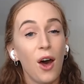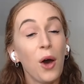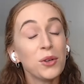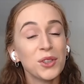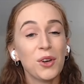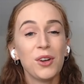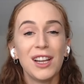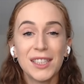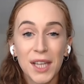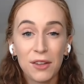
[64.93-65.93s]
Also,
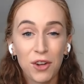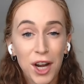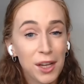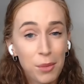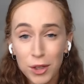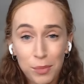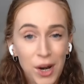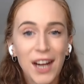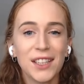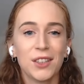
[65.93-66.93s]
let's not forget about the
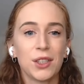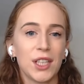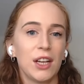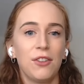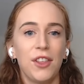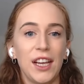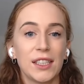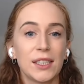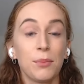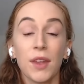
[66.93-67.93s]
practical side of
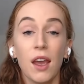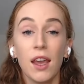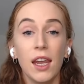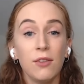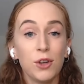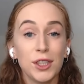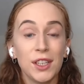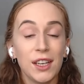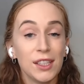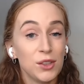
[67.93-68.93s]
things.
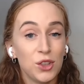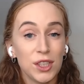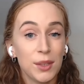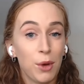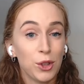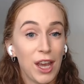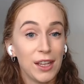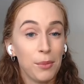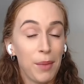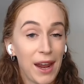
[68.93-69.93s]
Invoicing isn't just about
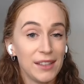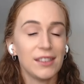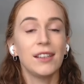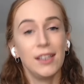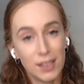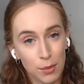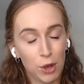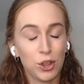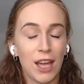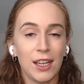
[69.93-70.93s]
getting paid, it's
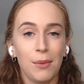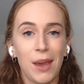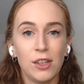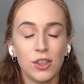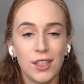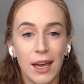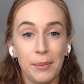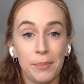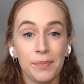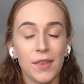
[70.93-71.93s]
about getting paid on
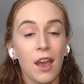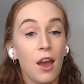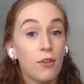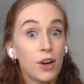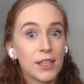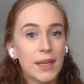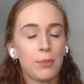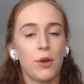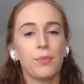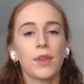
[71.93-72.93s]
time. For
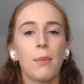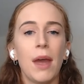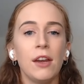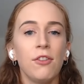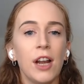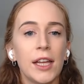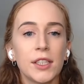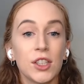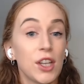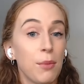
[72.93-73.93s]
example, many
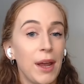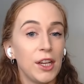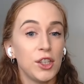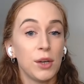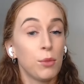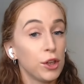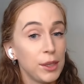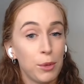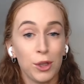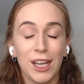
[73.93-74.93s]
freelancers are managing
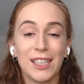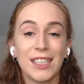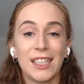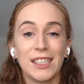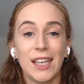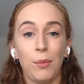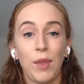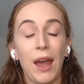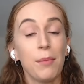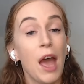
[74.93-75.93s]
multiple gigs at the same
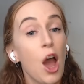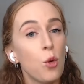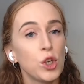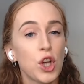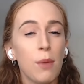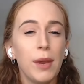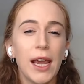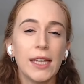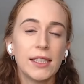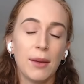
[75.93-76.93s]
time, which
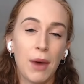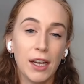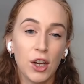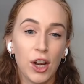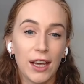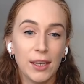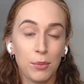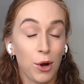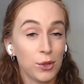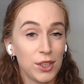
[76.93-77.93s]
complicates the money collecting
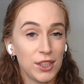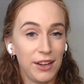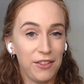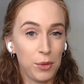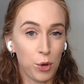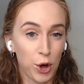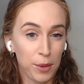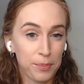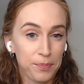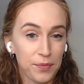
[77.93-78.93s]
process even more.